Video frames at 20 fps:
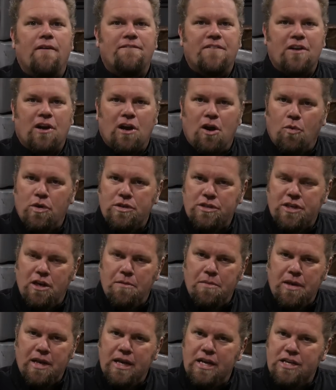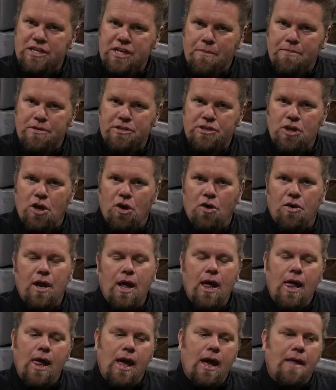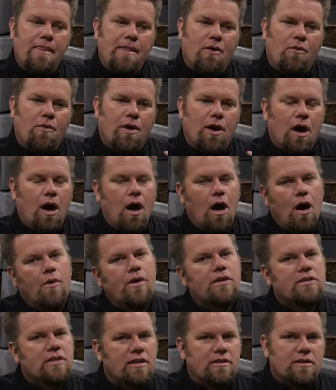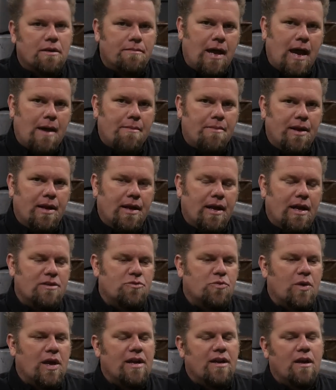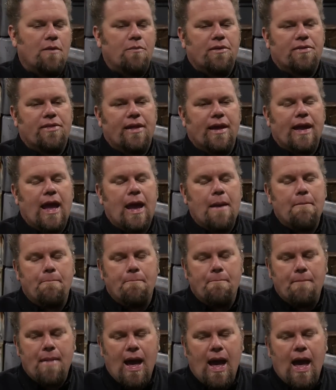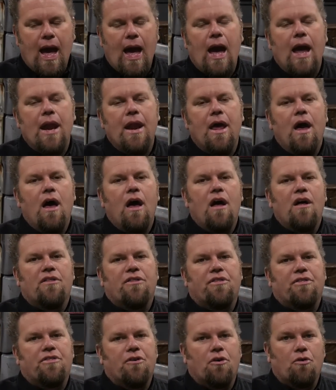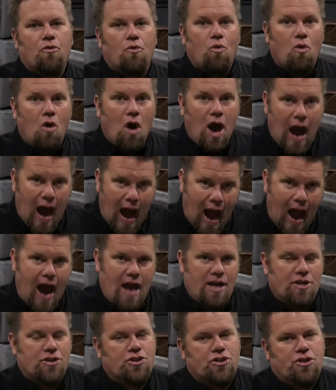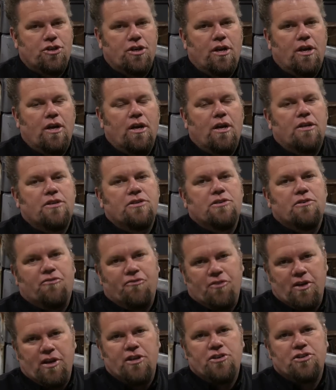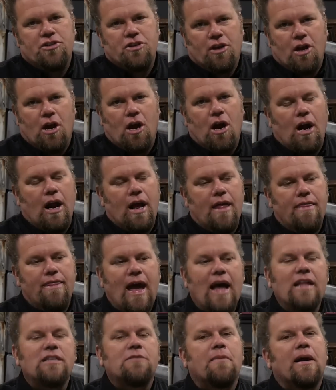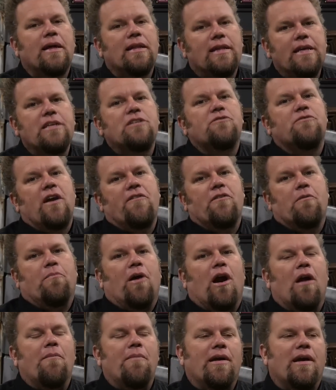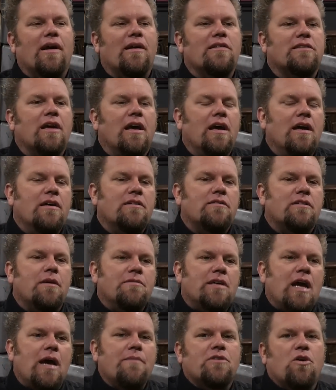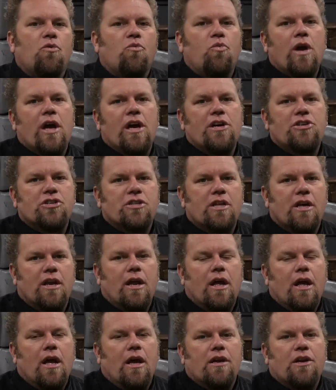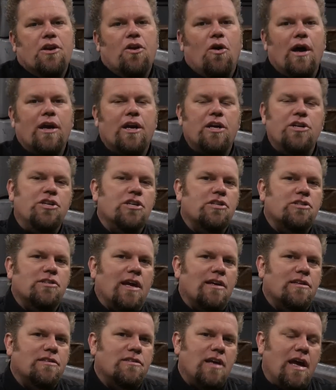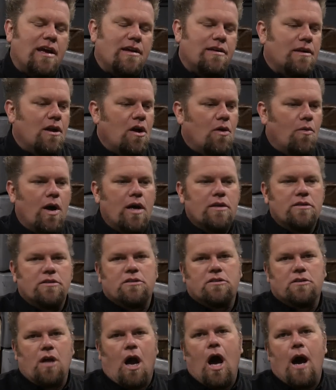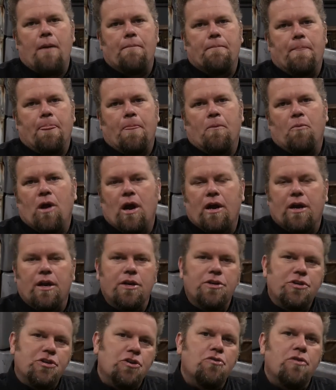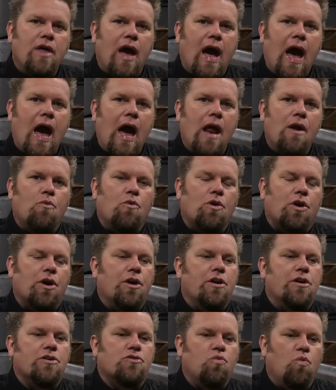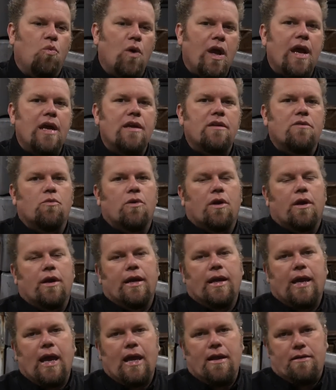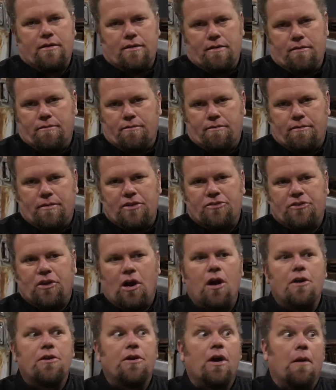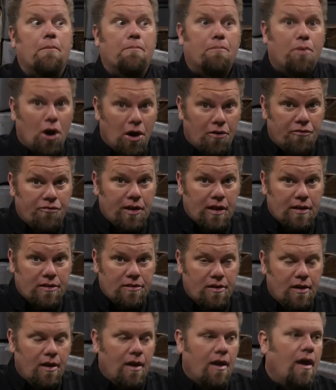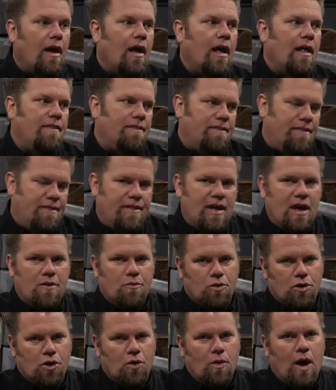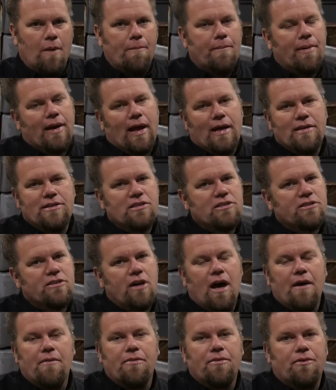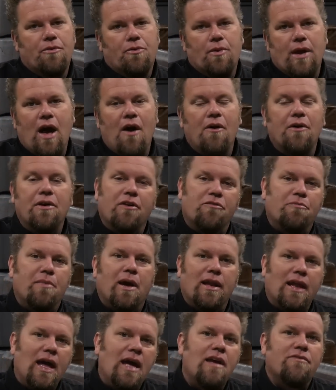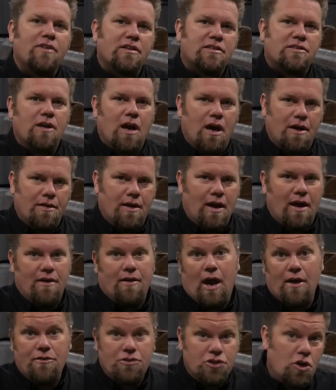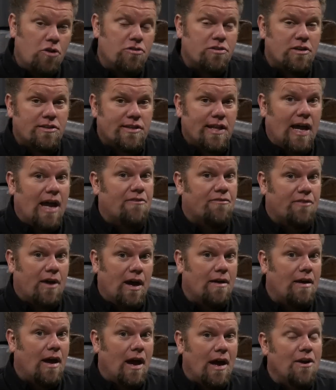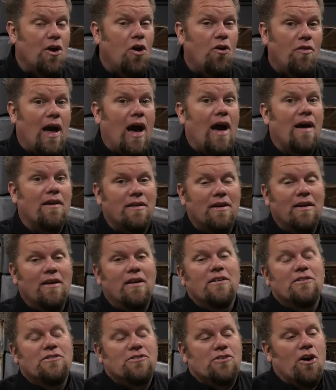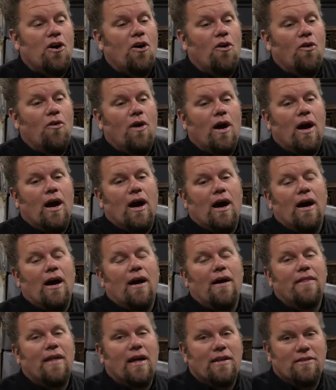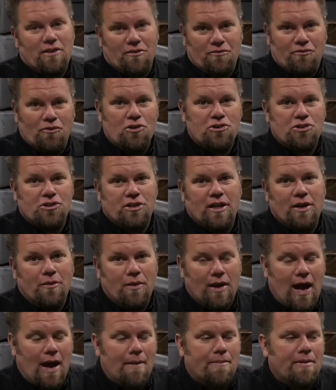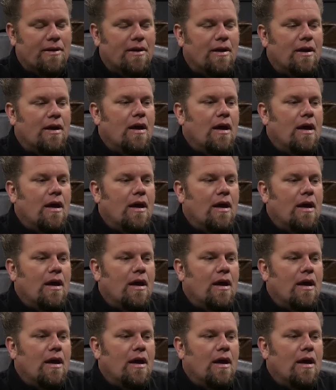figure out what's going to be in each episode, and then what always ends up happening is we end up with like a mad thrash to finish the car. And that's my least favorite part, because sometimes I wish that, you know, I could just like say, you know what, stop, we're not going to do that, we're going to just wait, we're going to get this car done perfect, and then we'll go out. But it's just not the reality of my life. That's not, I chose this life. I know that. So that's unfortunately what happened.